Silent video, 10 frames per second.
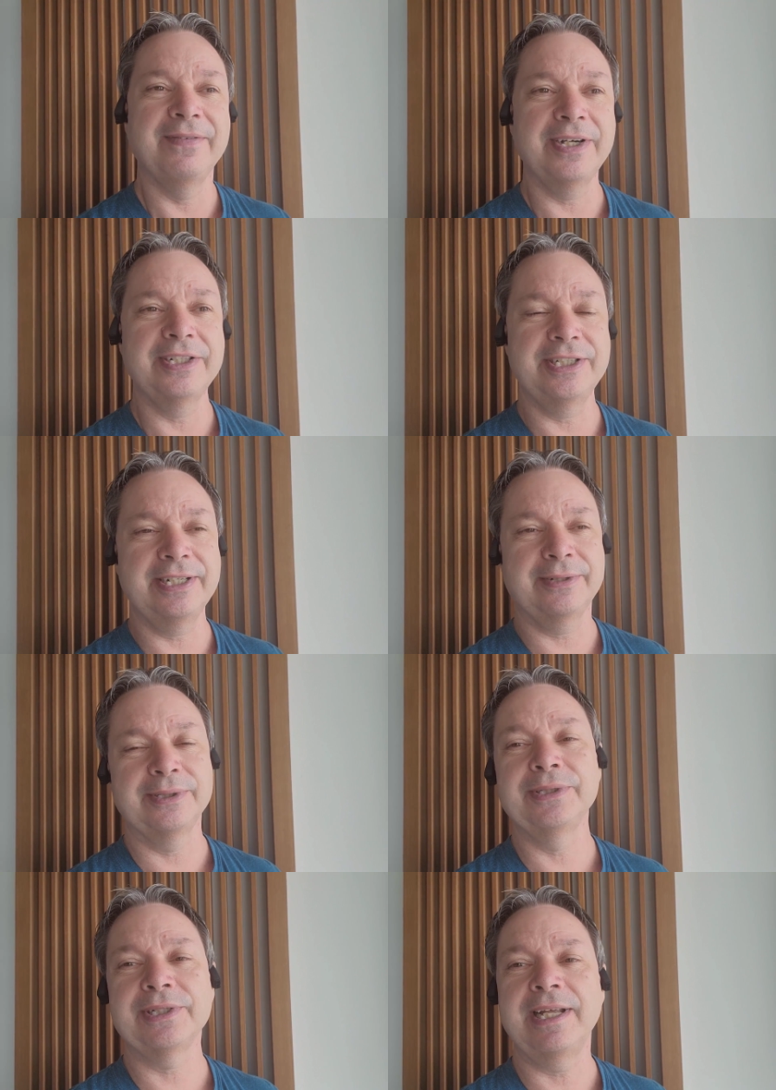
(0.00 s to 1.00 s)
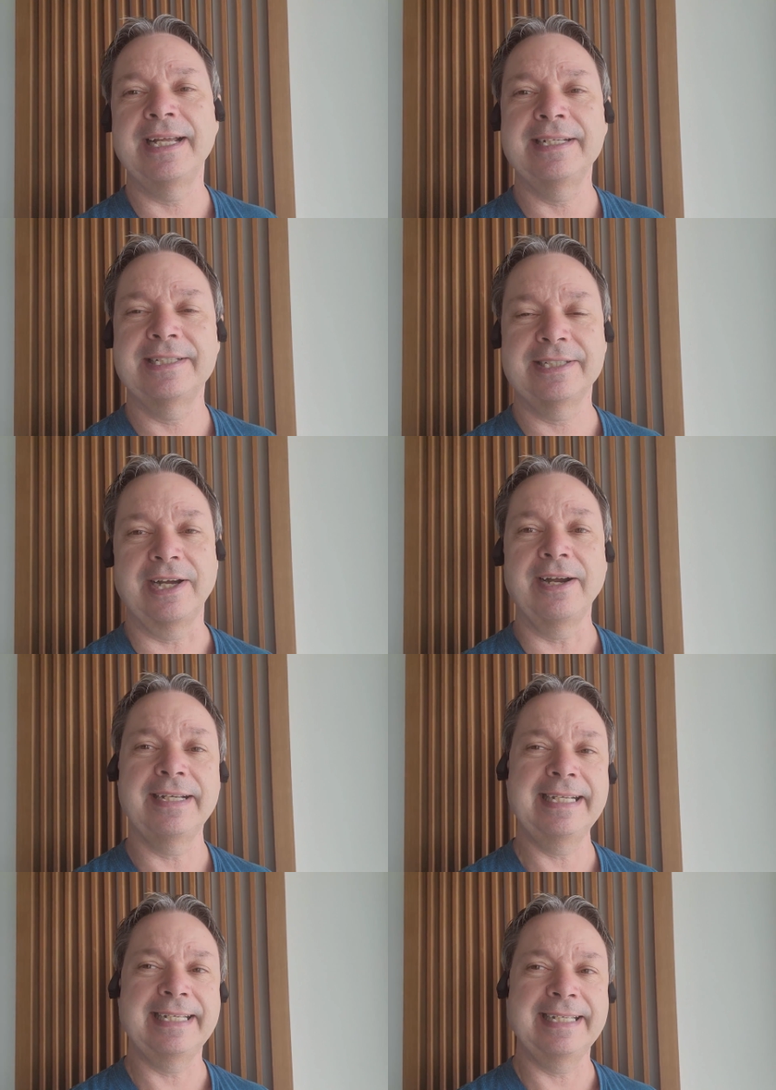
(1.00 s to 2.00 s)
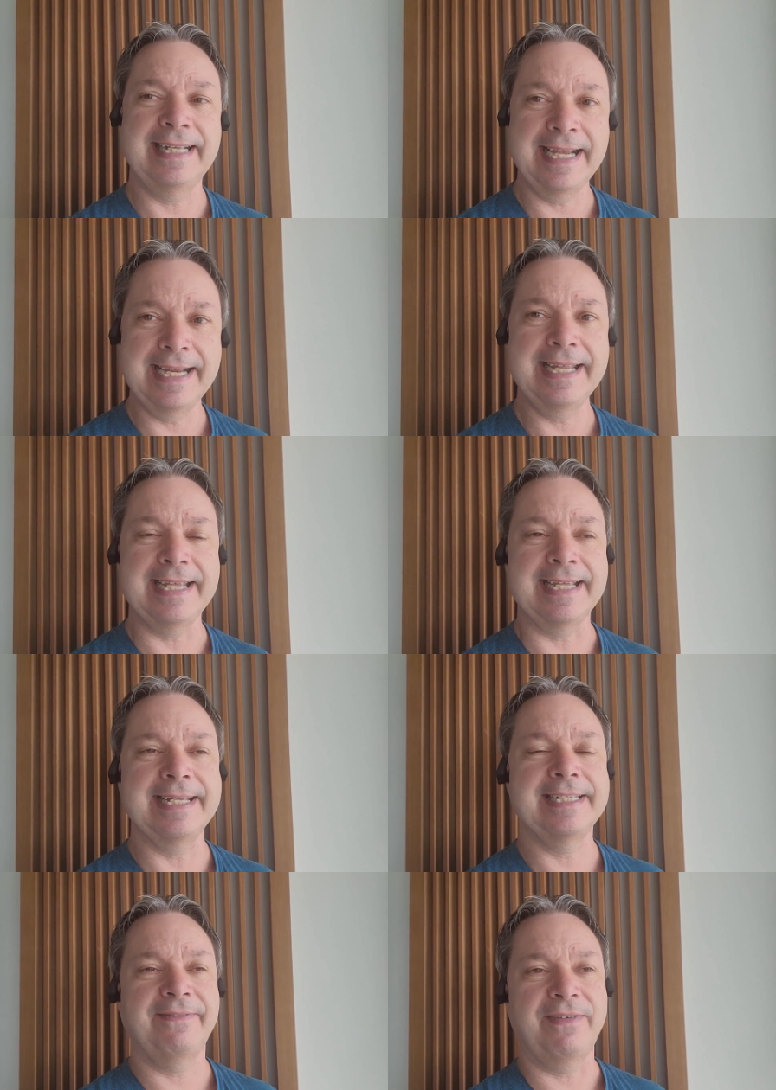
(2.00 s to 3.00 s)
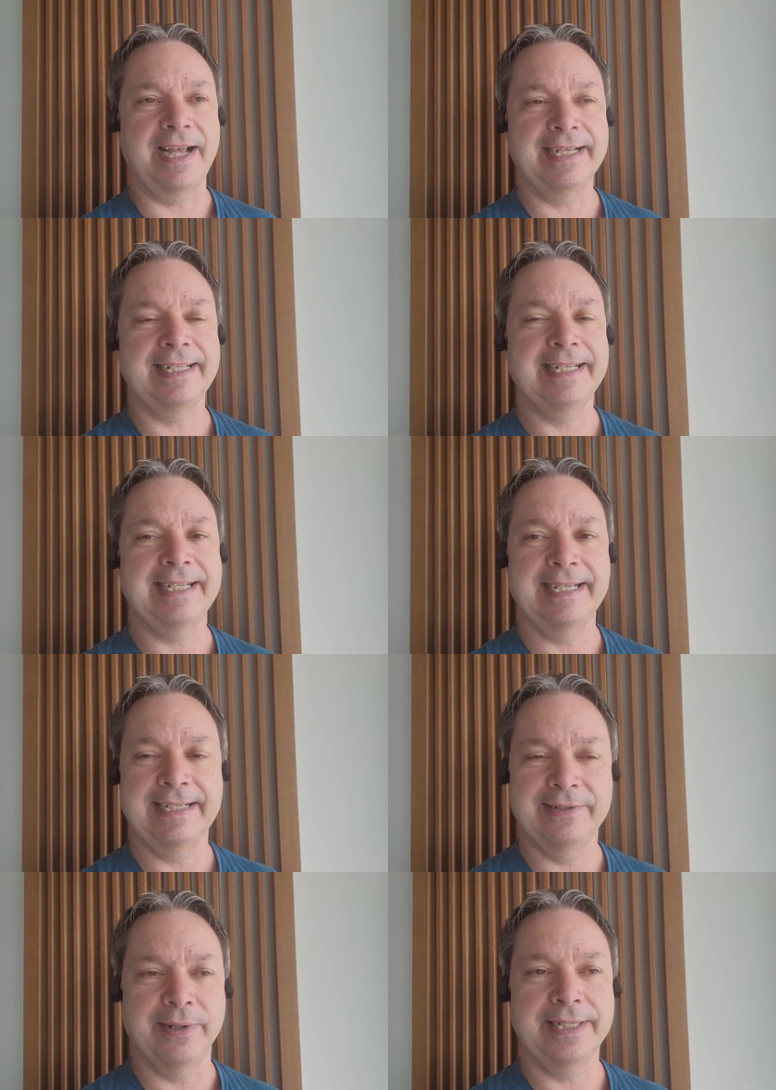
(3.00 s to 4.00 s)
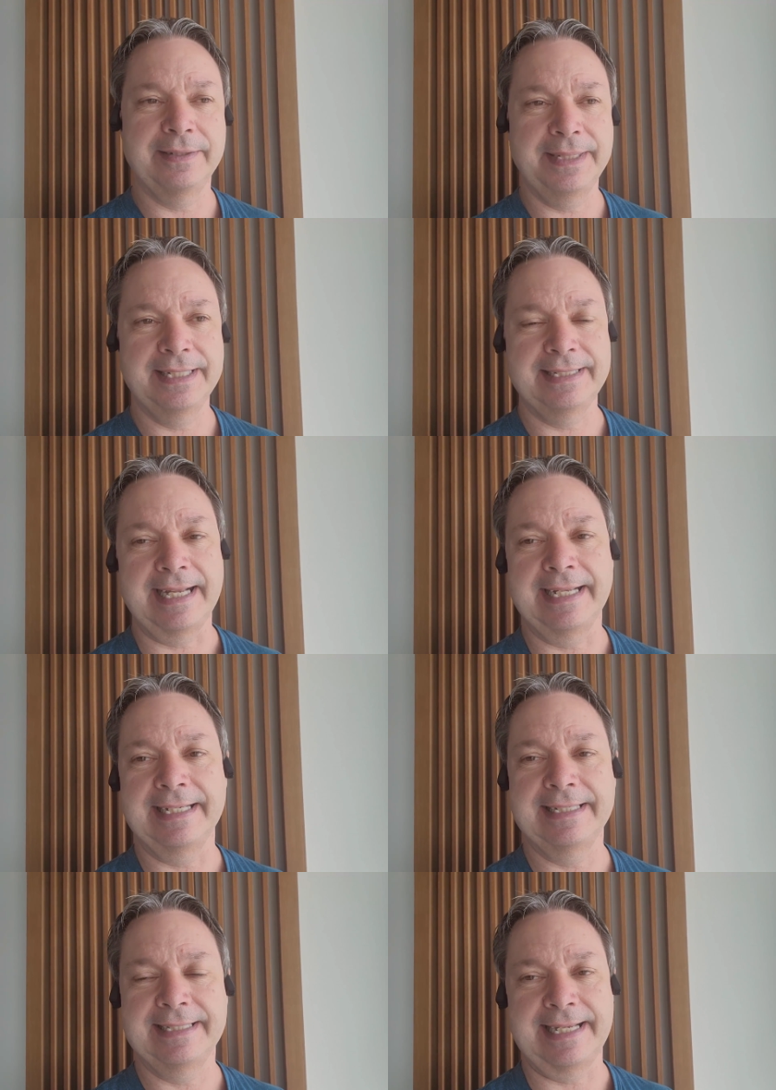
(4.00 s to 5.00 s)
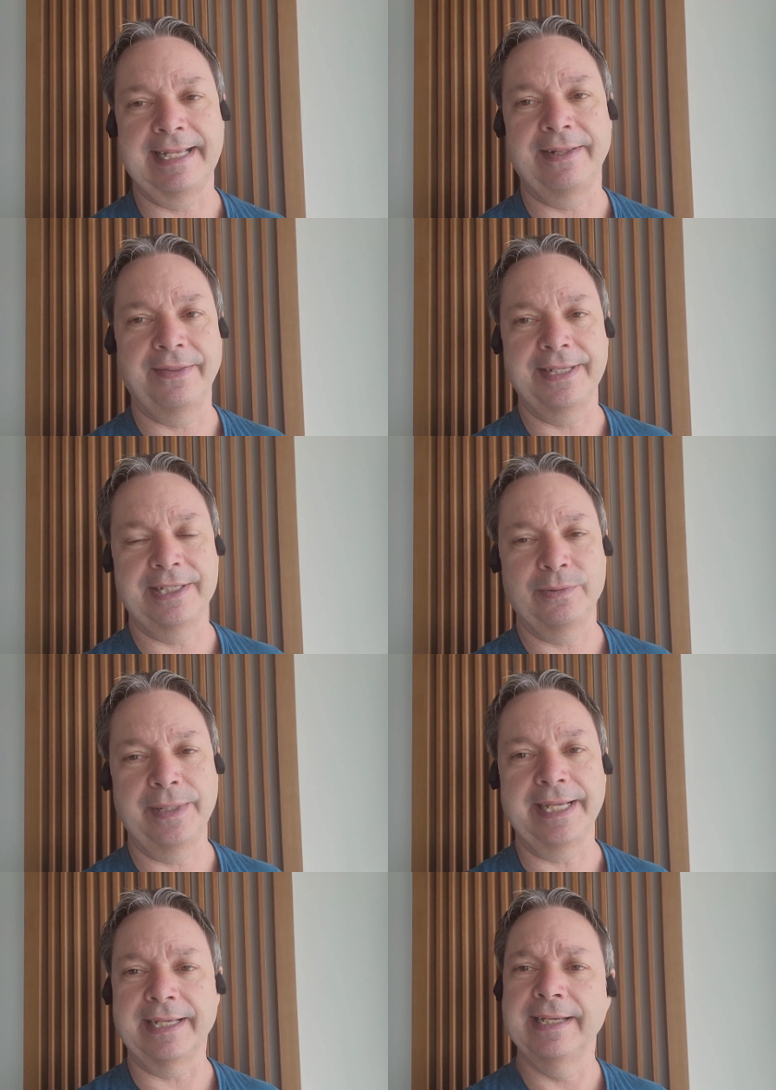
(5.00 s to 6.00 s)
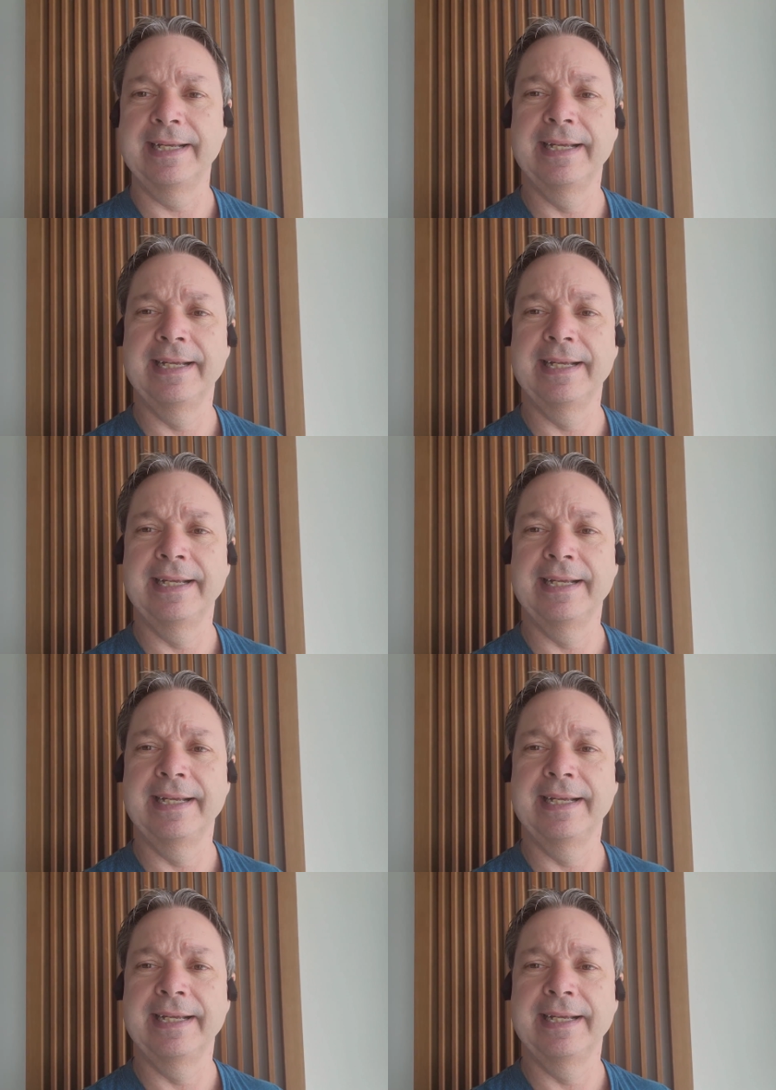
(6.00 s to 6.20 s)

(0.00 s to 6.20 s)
Virgin Cruise Line Scarlet Lady is finally going to be setting sail this week.